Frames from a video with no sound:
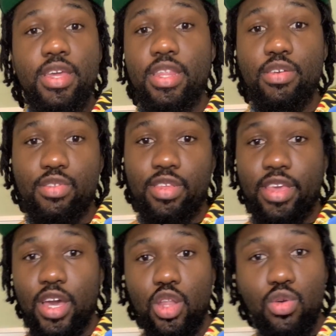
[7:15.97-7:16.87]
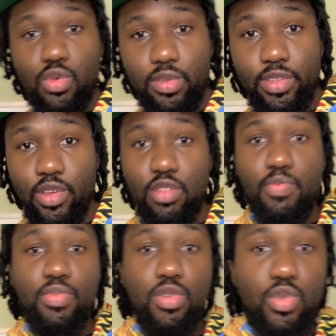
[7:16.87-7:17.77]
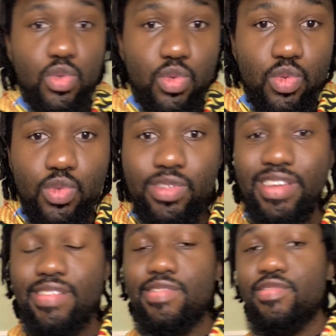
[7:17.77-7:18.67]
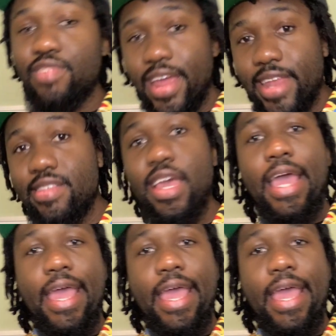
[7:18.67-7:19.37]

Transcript: There's yellows, there's blues, there's reds.